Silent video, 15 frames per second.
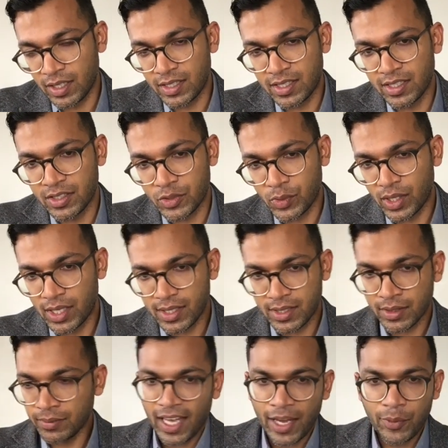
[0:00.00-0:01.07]

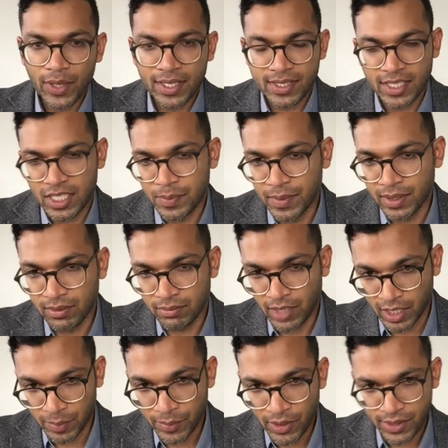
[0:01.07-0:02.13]
incidence-wise, airway assessment
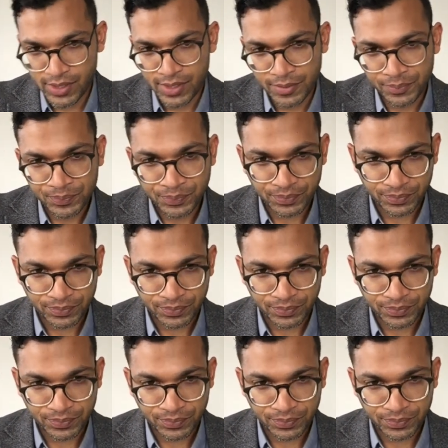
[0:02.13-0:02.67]
like a boss,